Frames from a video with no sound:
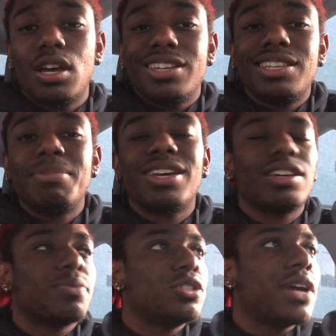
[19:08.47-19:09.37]
See,
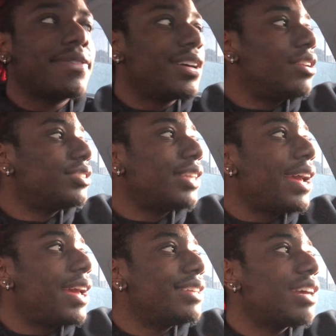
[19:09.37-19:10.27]
because what you have to
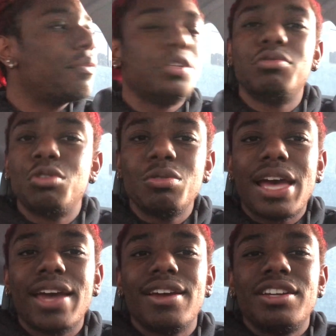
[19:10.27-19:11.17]
understand is that when you do
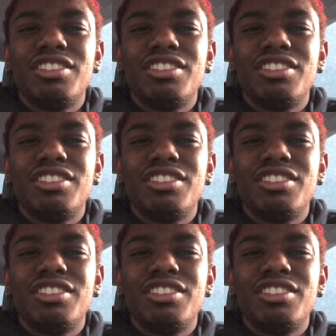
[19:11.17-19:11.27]
that,